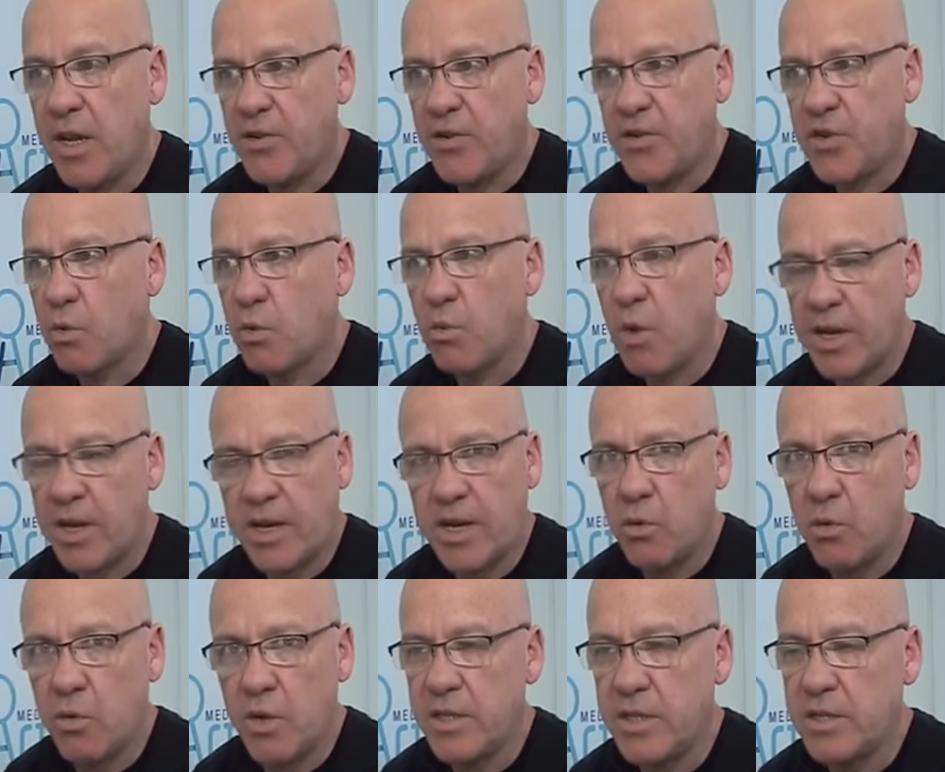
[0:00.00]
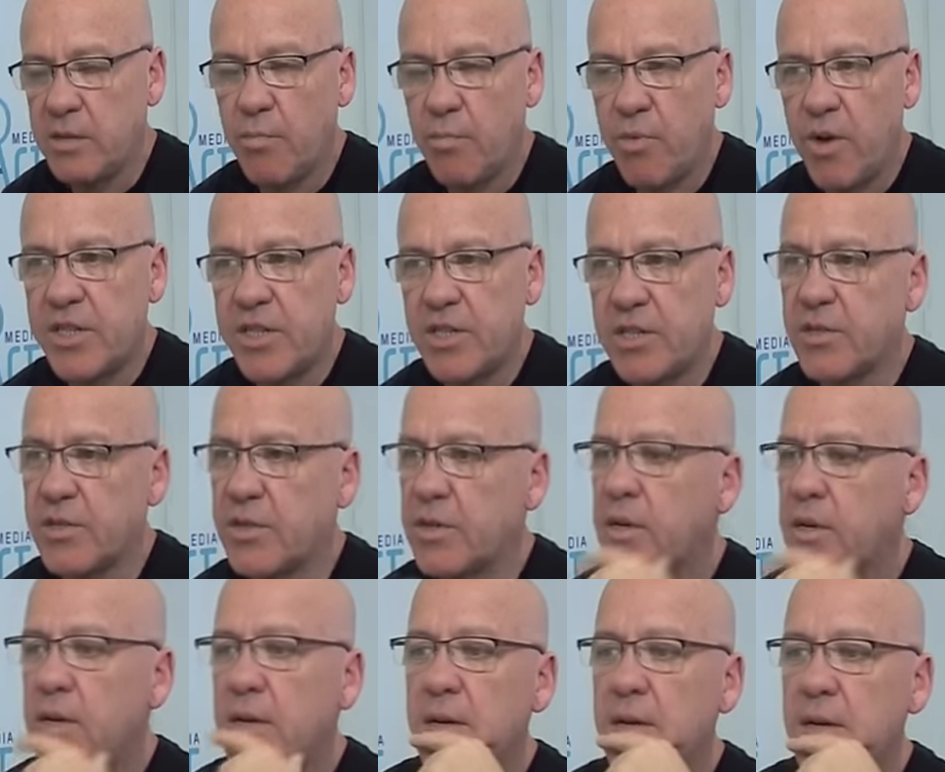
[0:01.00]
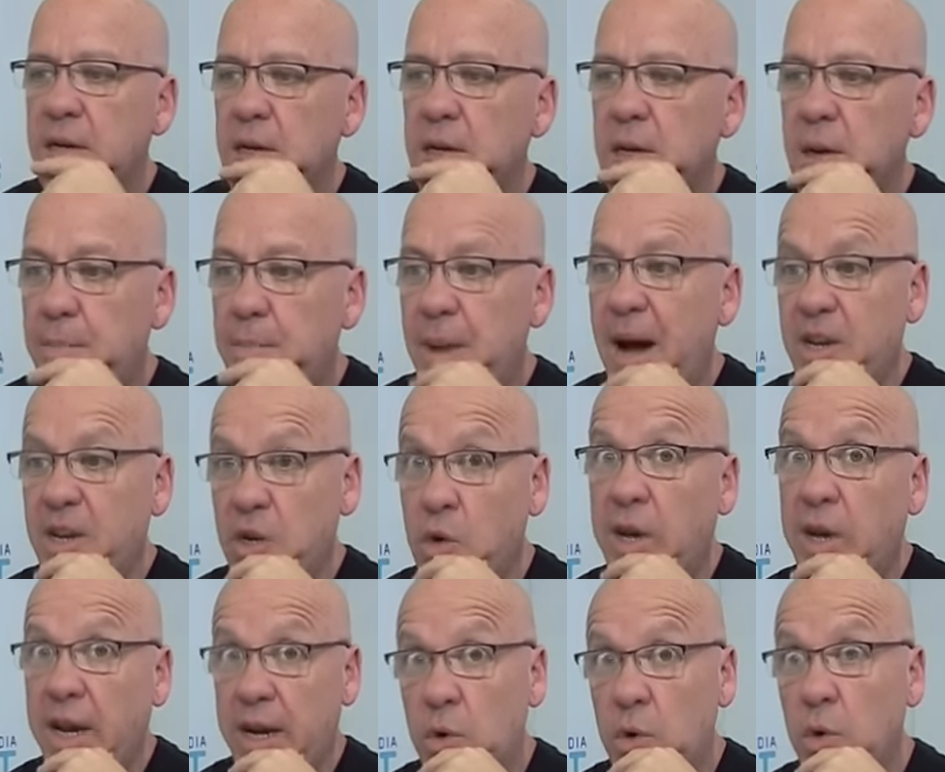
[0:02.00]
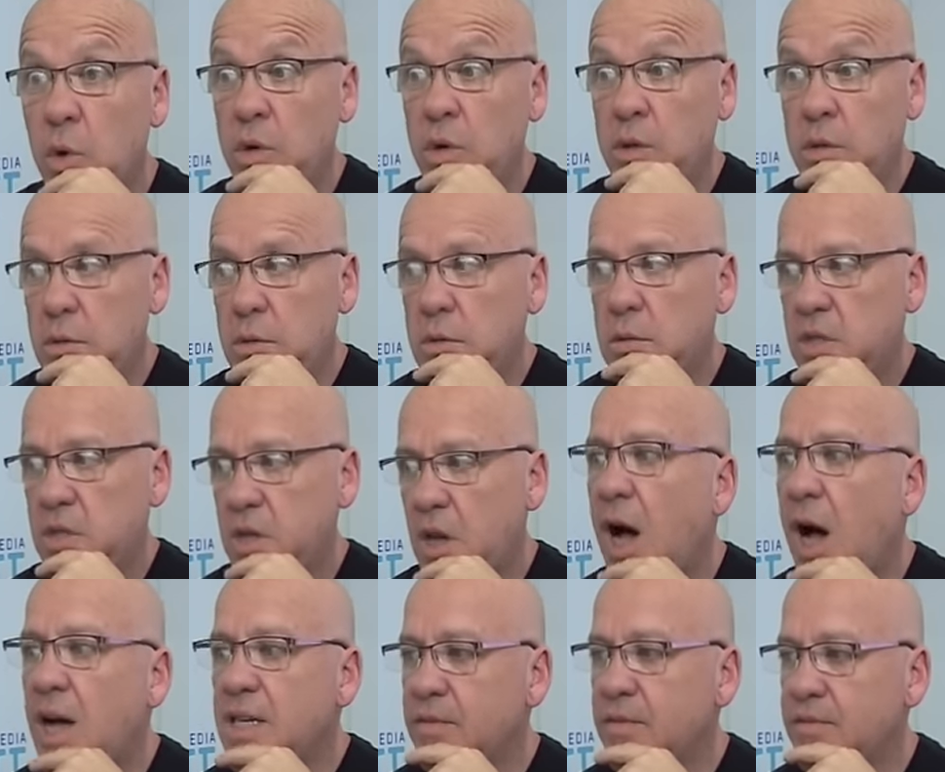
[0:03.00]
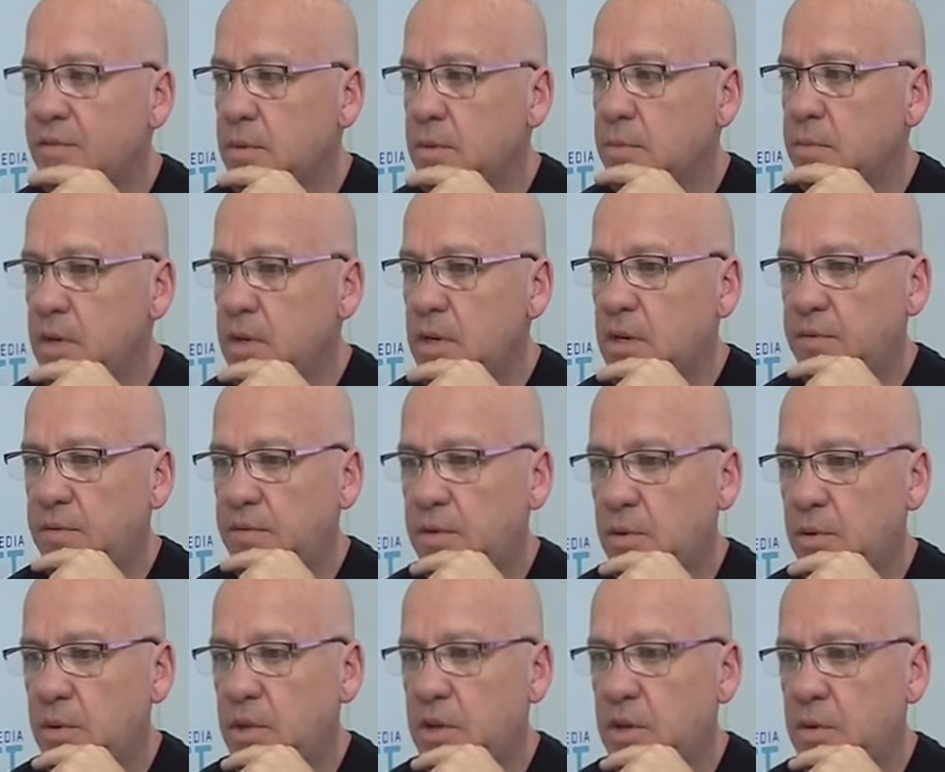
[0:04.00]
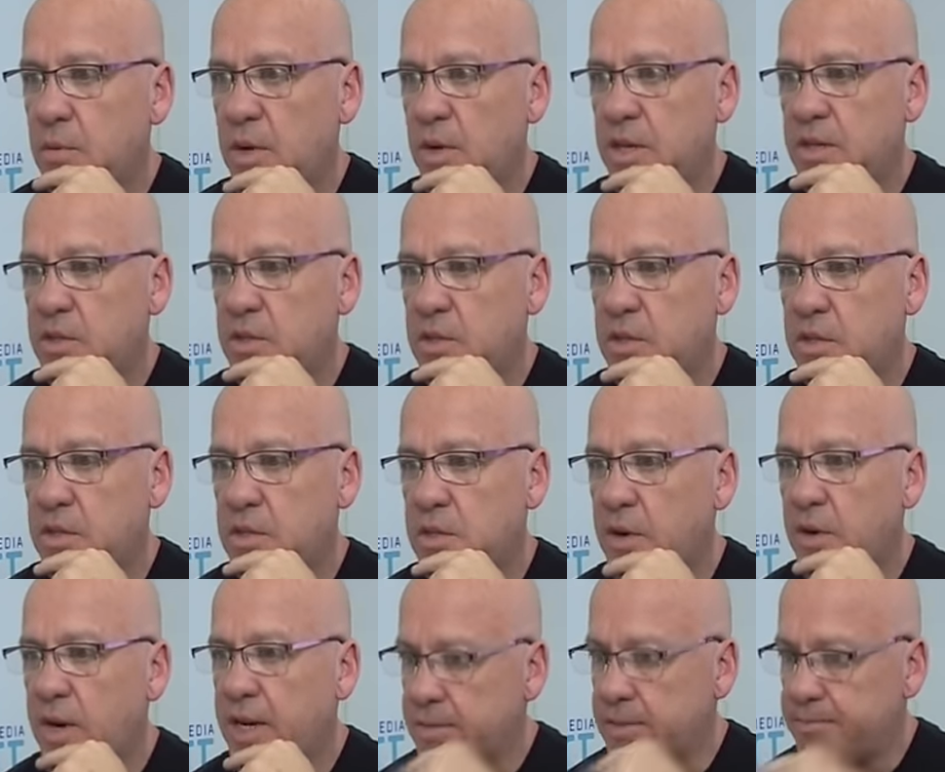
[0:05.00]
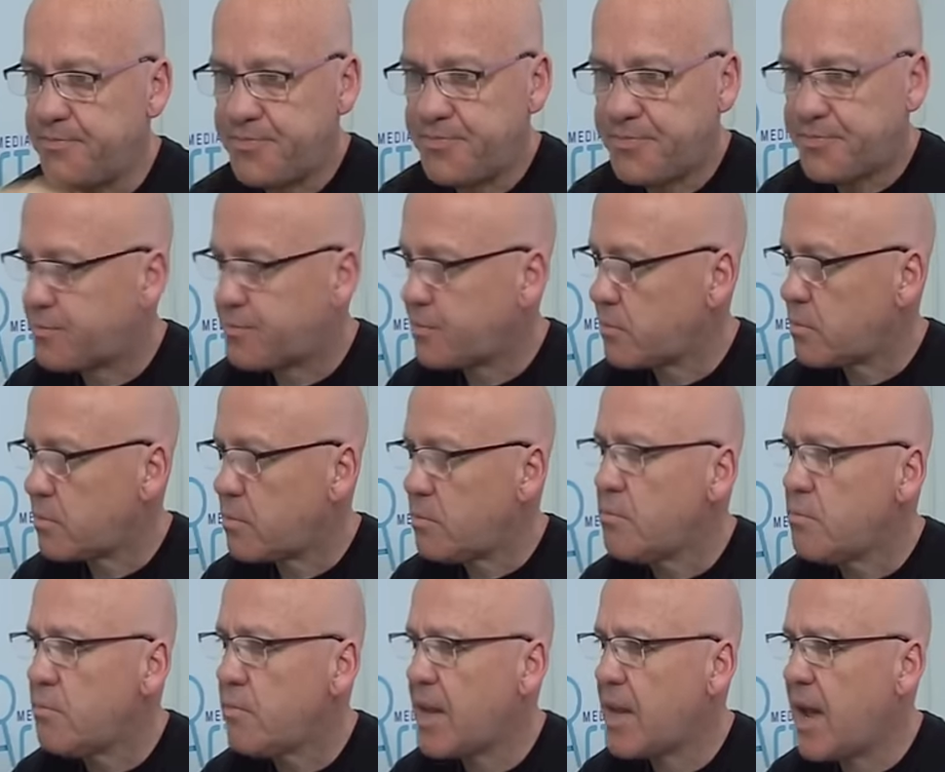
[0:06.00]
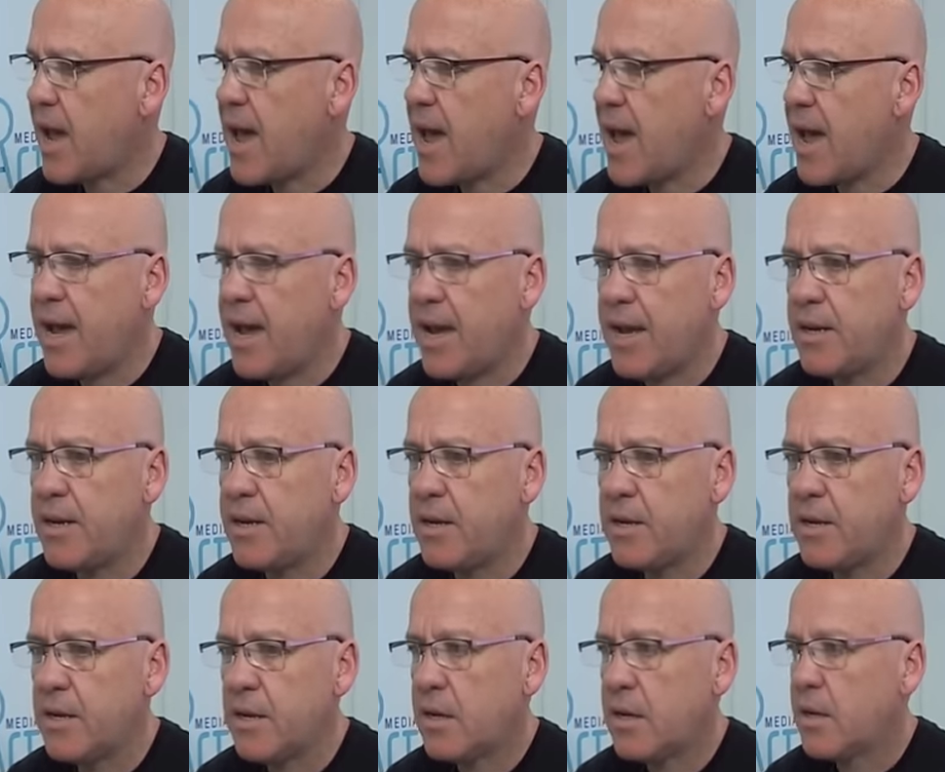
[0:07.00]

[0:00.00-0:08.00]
You still won't get all those impressions but you'll get a good slice of them if you're in the ones, twos, and threes. And